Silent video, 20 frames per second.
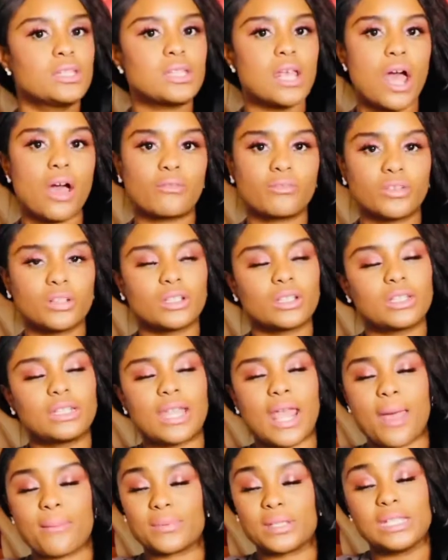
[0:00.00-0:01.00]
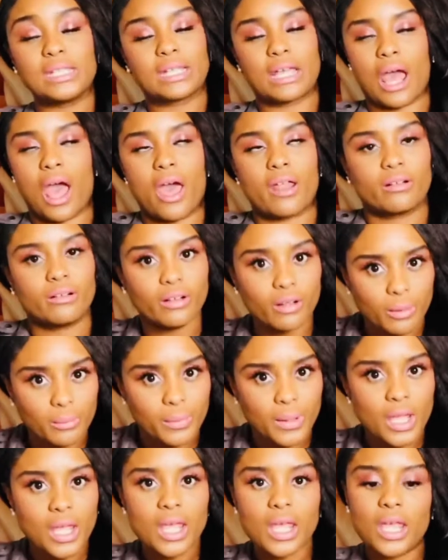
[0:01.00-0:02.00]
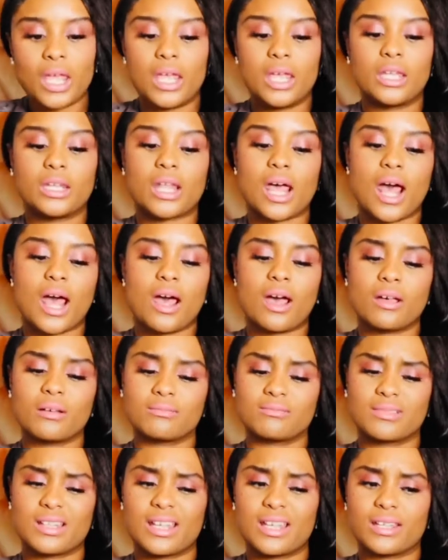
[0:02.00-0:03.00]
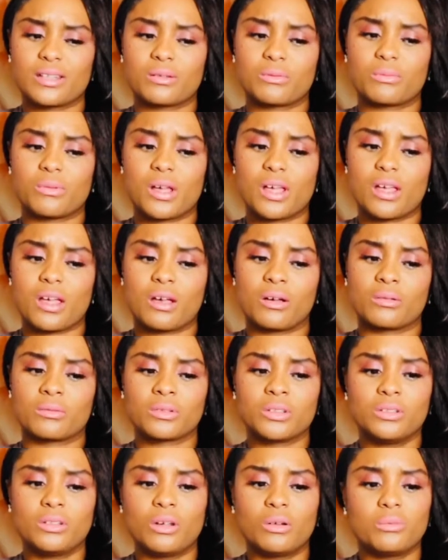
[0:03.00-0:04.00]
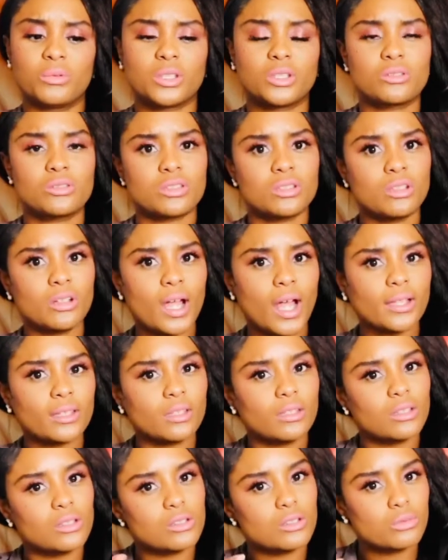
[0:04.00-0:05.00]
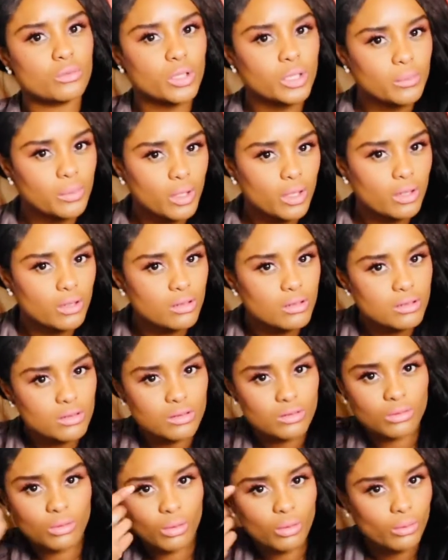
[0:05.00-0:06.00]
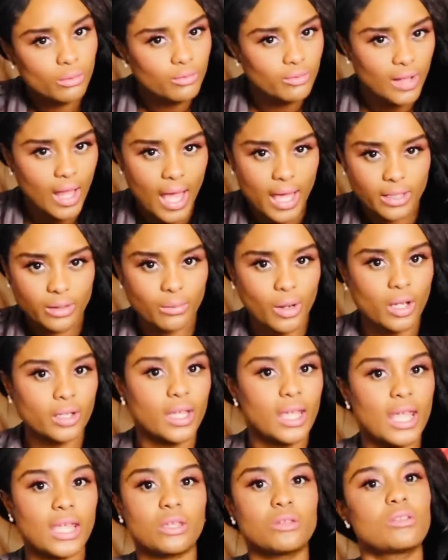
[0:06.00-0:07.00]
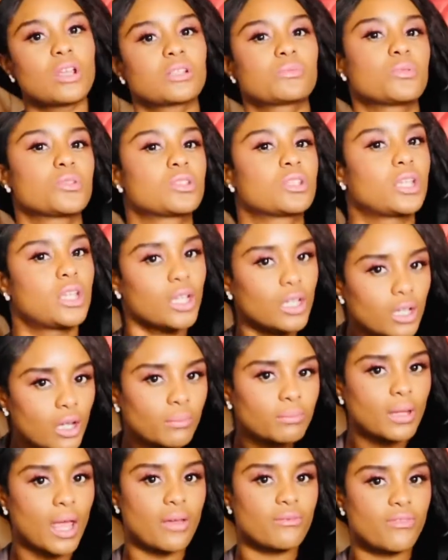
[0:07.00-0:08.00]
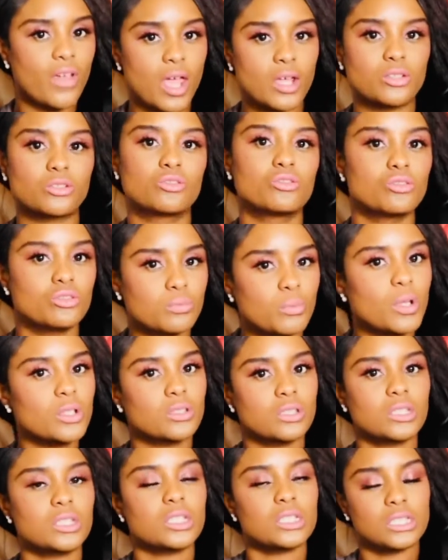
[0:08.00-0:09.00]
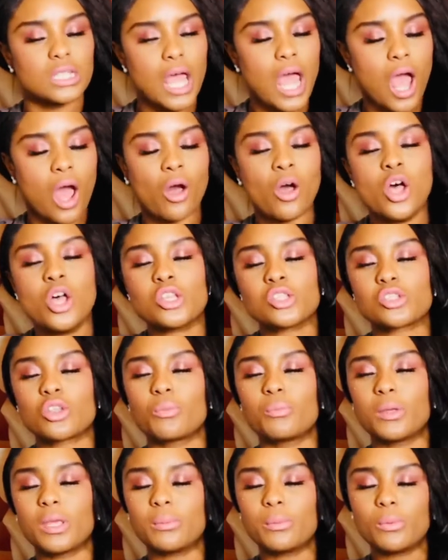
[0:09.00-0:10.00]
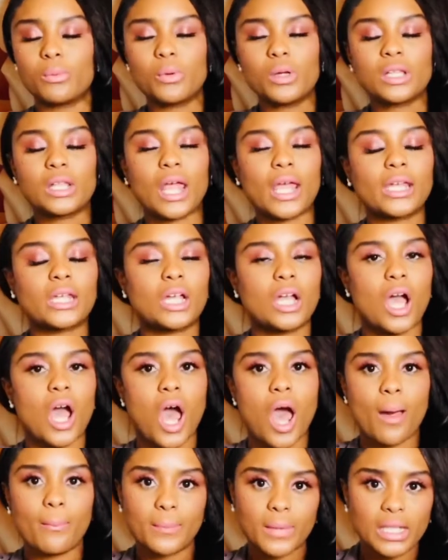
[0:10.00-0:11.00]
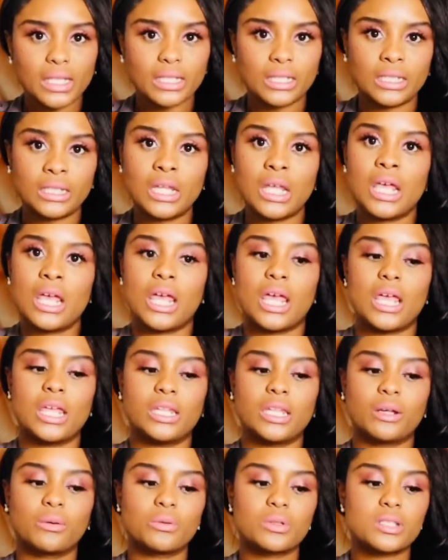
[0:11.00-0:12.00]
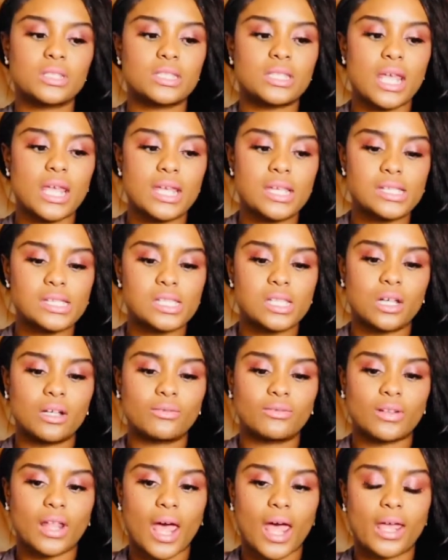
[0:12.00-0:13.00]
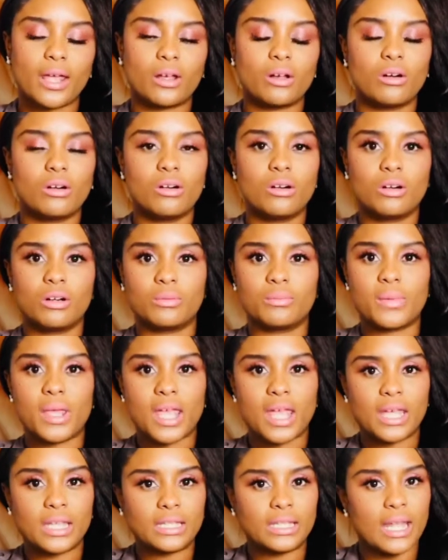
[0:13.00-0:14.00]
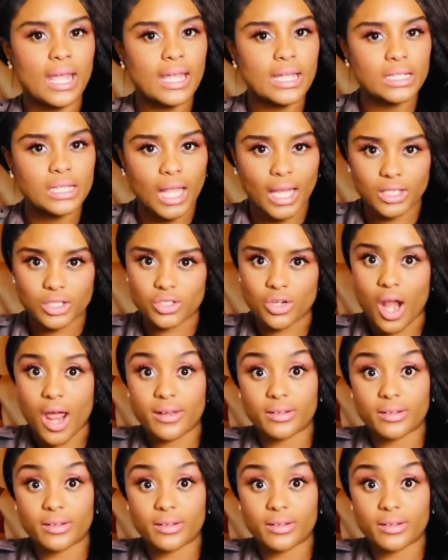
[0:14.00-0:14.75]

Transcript: down for a little nap and he got up. And I'm like, wow, when you still got the little Tweety birds, flying around your head, you're not supposed to get up that fast. You're supposed to sit down. So people were like commenting and they were saying stuff like, oh man, Nate like trying